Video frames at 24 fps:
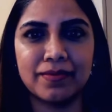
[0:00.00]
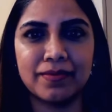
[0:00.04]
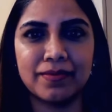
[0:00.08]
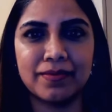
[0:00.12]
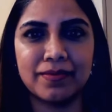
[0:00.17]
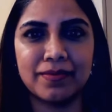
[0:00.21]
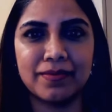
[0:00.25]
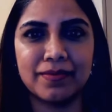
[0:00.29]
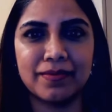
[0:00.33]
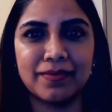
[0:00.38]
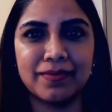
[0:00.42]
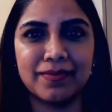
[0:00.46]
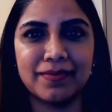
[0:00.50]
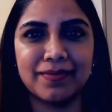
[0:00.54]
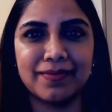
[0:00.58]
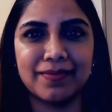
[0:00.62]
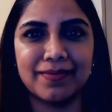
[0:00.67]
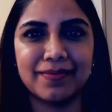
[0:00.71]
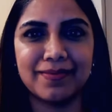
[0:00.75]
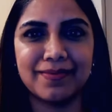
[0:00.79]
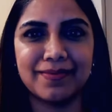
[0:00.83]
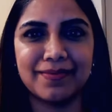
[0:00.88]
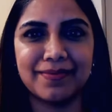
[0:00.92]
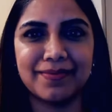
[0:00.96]

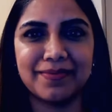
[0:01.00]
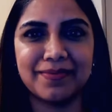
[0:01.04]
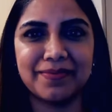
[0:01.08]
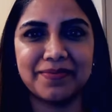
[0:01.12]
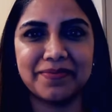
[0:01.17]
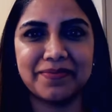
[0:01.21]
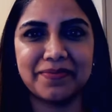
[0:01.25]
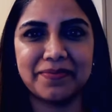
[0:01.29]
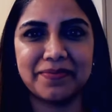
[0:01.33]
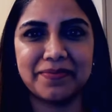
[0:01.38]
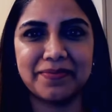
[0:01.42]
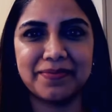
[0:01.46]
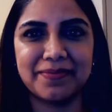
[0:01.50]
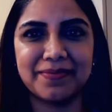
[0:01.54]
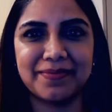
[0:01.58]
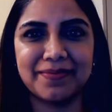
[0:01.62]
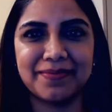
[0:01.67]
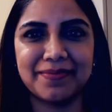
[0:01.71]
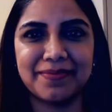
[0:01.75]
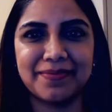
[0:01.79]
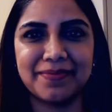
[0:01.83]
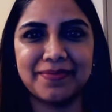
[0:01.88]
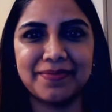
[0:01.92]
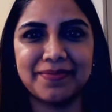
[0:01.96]

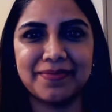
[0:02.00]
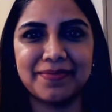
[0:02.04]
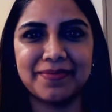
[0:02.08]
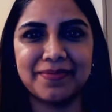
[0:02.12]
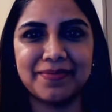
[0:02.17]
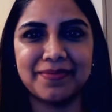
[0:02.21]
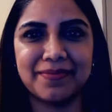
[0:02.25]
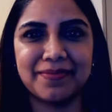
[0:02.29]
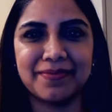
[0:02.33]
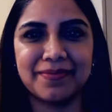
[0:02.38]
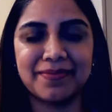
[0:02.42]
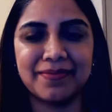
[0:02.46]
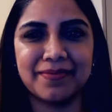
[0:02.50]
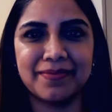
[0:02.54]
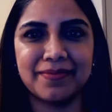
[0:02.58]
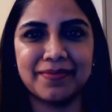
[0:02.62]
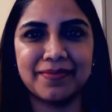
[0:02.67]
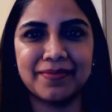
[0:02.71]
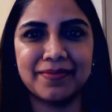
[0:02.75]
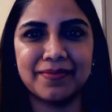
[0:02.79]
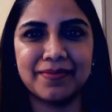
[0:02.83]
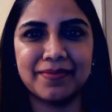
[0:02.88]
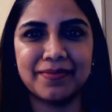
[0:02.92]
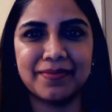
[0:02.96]

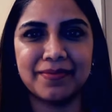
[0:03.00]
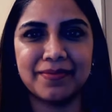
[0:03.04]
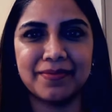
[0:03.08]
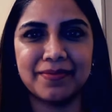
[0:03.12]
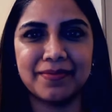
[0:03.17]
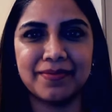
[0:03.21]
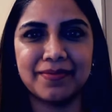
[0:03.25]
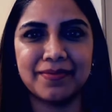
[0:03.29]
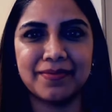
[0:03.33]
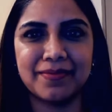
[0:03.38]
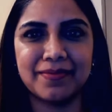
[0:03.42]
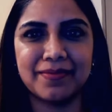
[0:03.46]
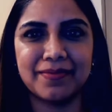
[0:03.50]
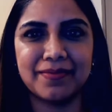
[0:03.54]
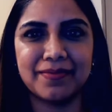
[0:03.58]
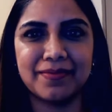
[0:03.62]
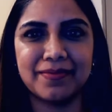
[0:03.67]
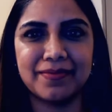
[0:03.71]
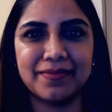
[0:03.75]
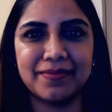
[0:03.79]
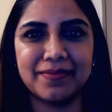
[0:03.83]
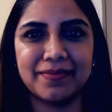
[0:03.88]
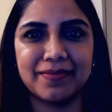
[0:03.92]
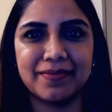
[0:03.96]

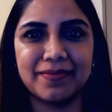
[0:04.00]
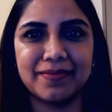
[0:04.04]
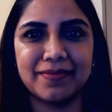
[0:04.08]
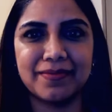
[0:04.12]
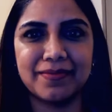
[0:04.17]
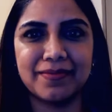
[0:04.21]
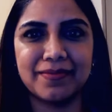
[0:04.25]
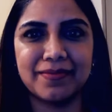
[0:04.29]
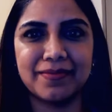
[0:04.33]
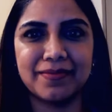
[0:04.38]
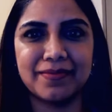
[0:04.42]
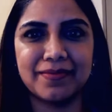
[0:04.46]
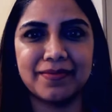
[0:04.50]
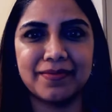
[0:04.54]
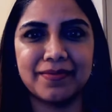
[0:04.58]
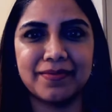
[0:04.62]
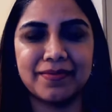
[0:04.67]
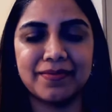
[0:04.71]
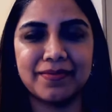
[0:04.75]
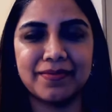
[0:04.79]
No words are spoken by the person on screen.